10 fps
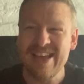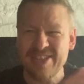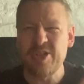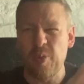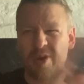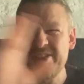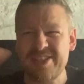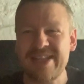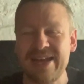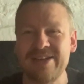it's not one of the
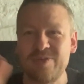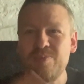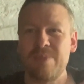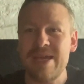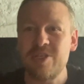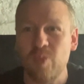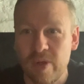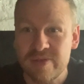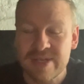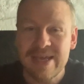standard major
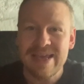ones.